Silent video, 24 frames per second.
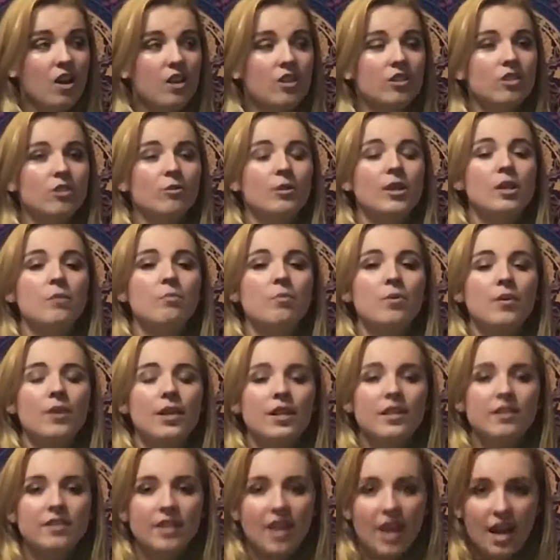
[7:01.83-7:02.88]
So he put
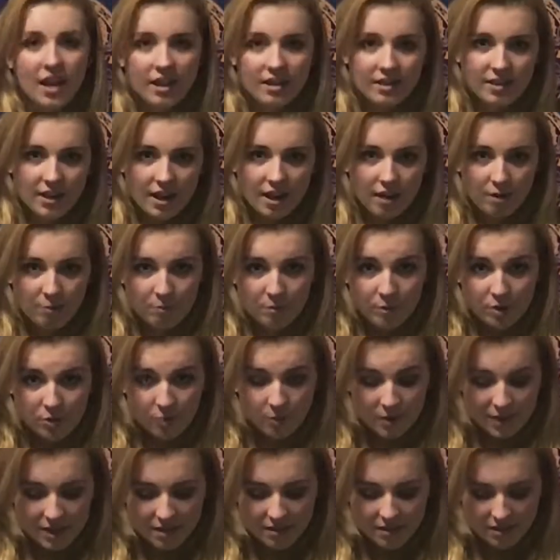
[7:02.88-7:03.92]
his head down
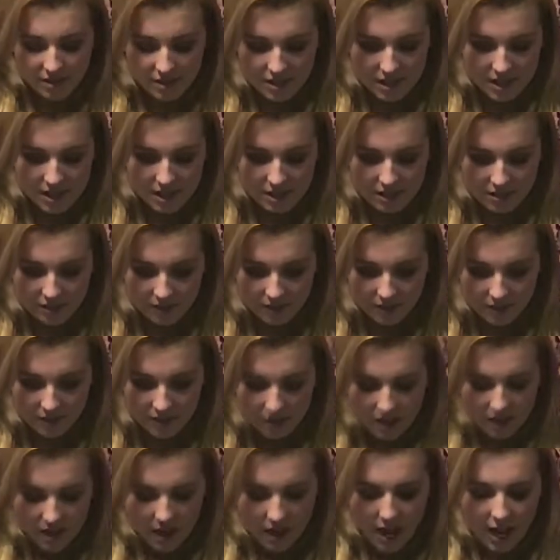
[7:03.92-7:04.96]
between his knees
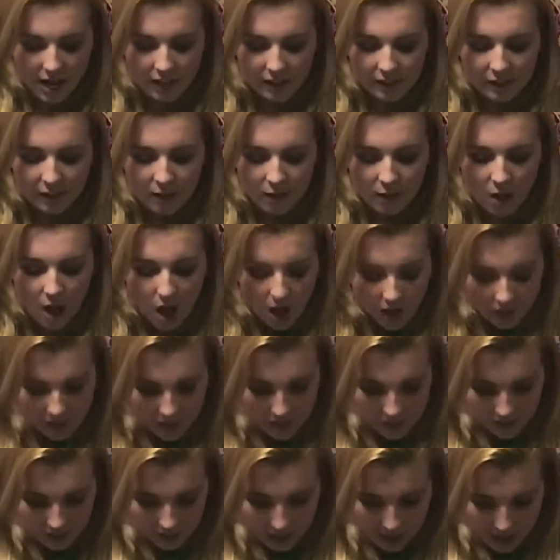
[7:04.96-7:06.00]
and locked
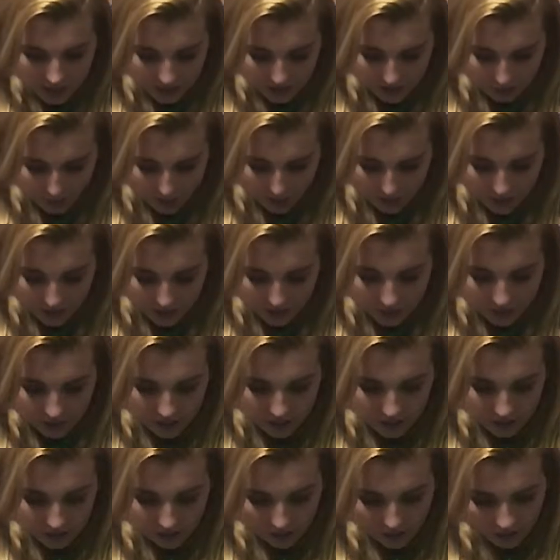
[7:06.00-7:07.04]
his knees around his
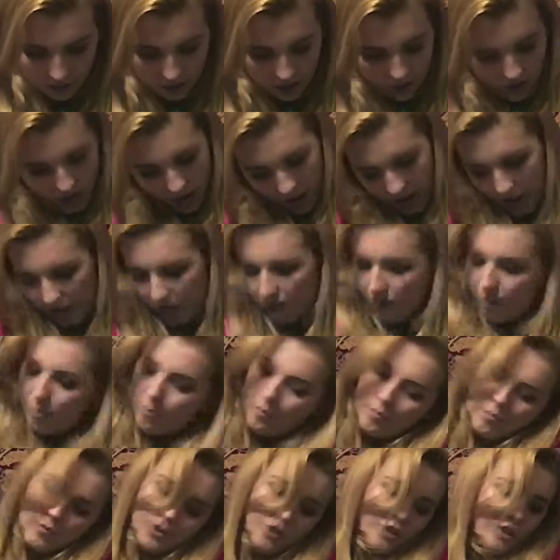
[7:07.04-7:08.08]
ears and
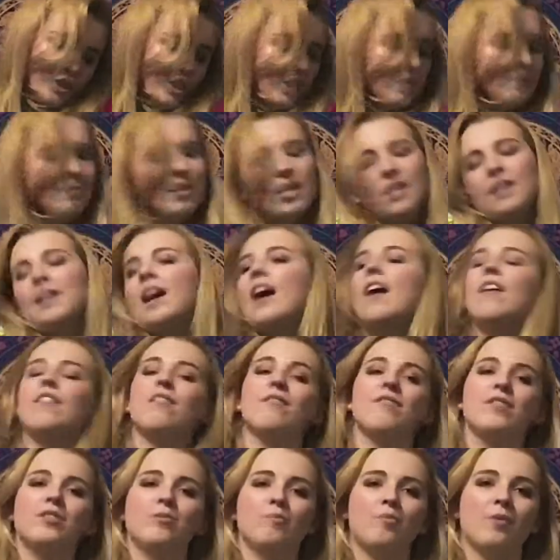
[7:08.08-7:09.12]
shimmied out
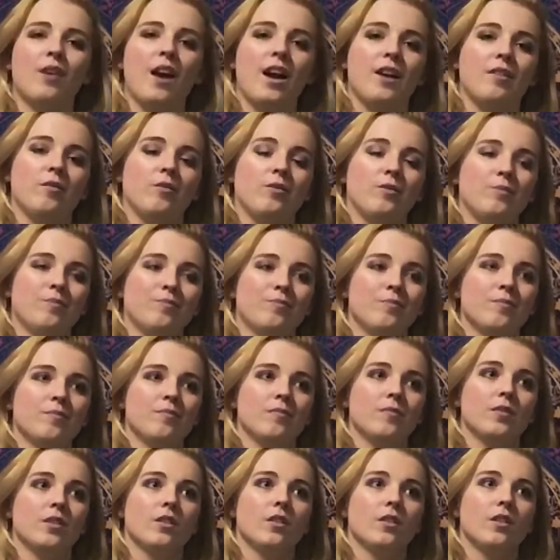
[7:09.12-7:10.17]
of his bridle.
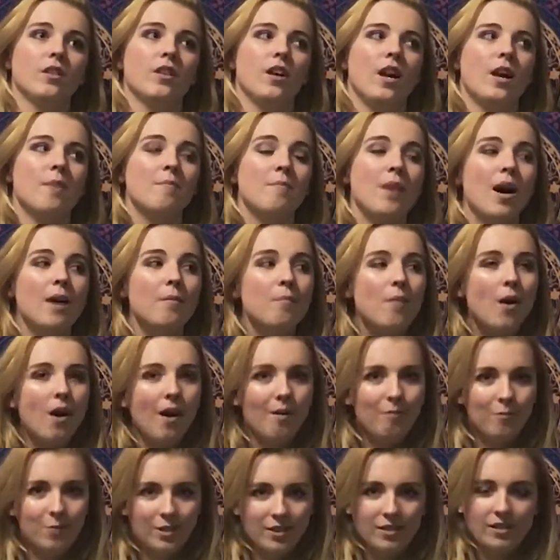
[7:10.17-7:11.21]
And my
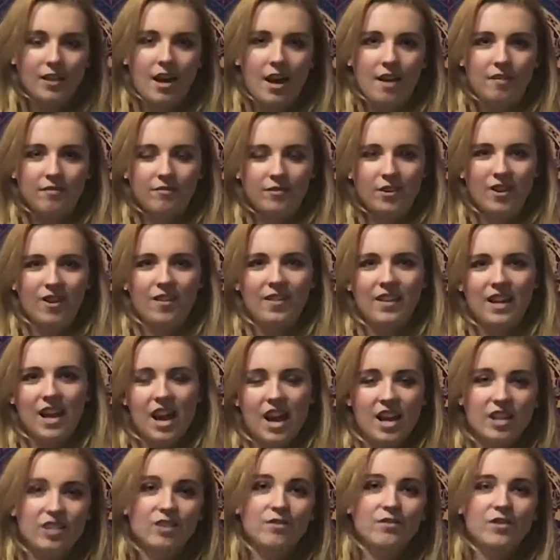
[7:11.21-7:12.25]
mom was left on
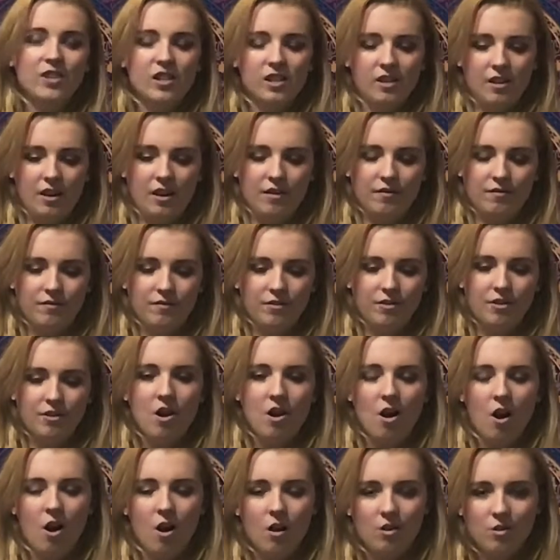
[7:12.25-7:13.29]
the edge of a cliff
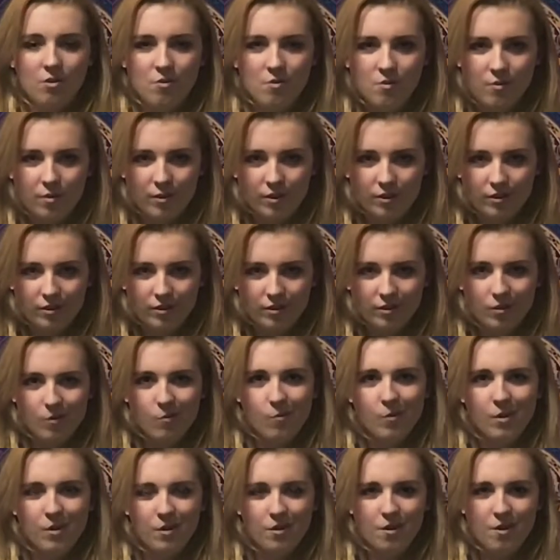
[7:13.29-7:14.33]
on a horse
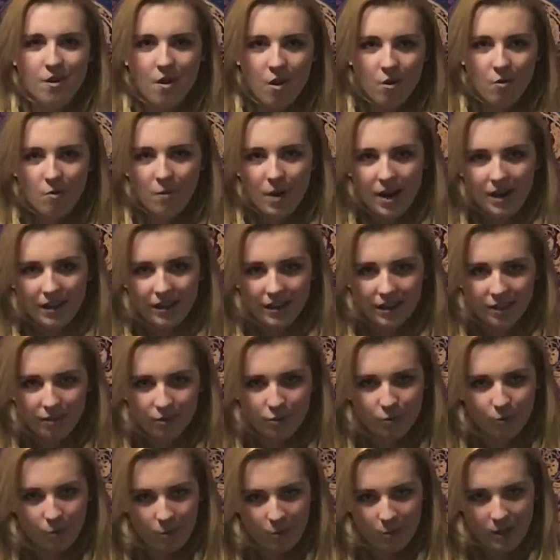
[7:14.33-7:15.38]
with no way to
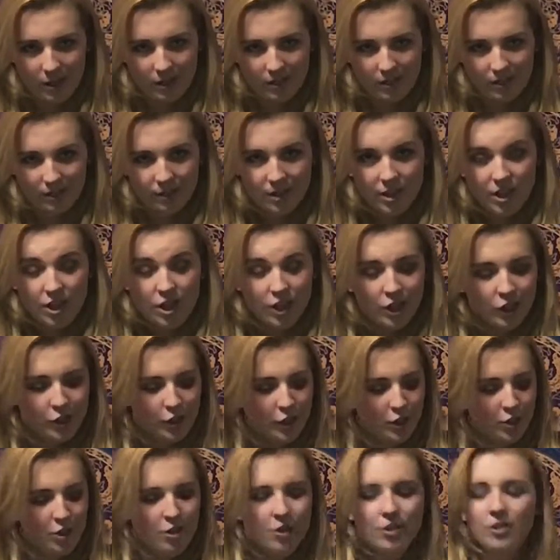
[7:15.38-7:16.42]
control it.
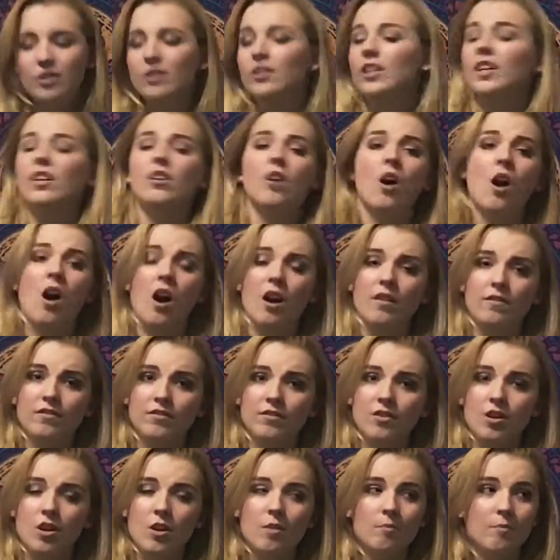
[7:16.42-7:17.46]
She couldn't get off
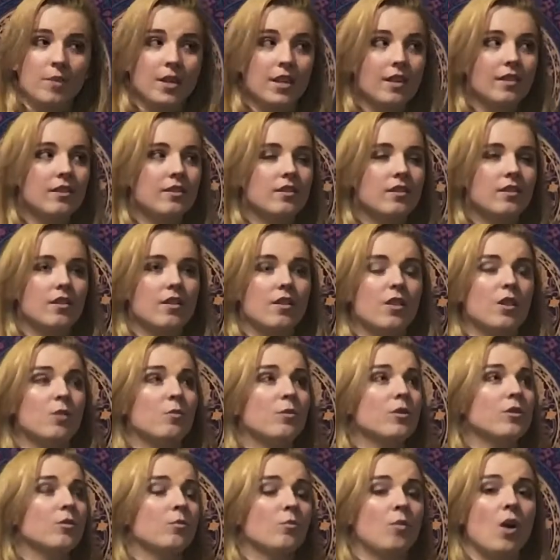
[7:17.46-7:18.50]
because there
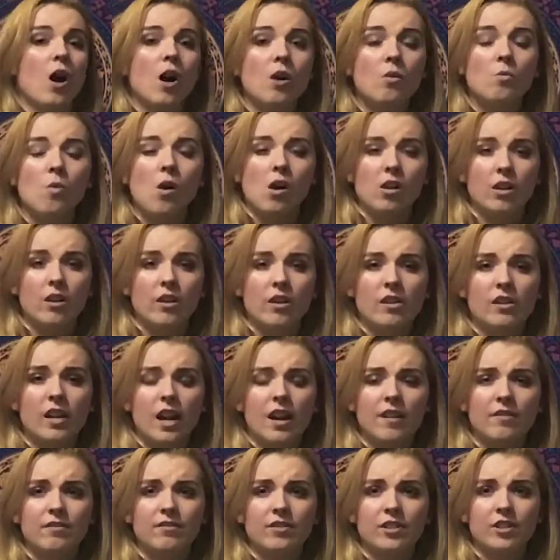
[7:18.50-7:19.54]
was a rock wall on the
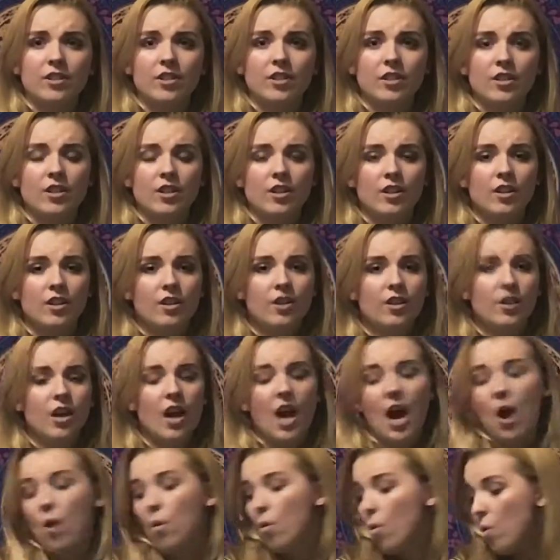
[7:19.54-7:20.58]
left,
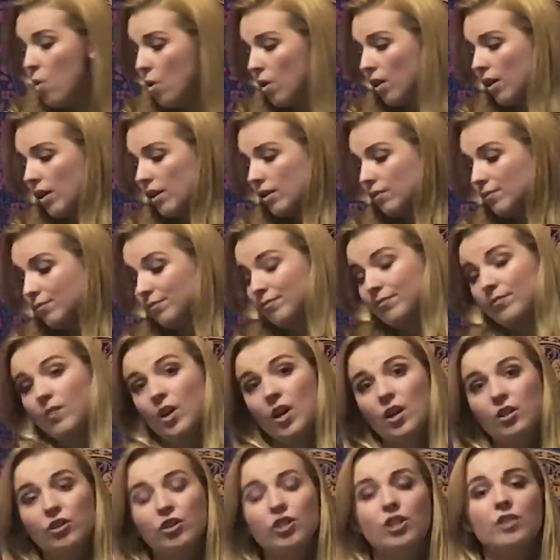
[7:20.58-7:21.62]
or
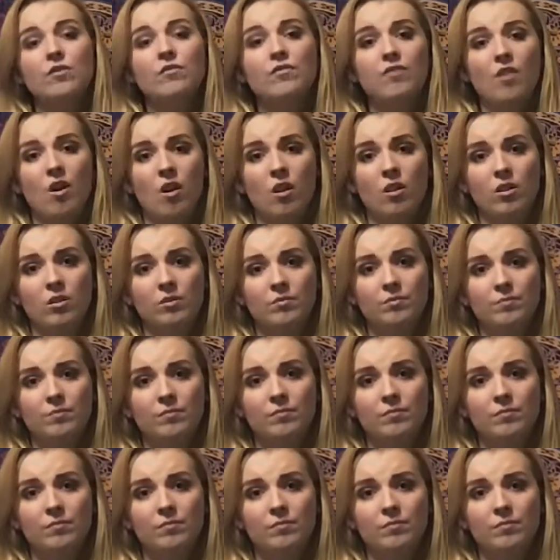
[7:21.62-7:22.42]
she'd fall.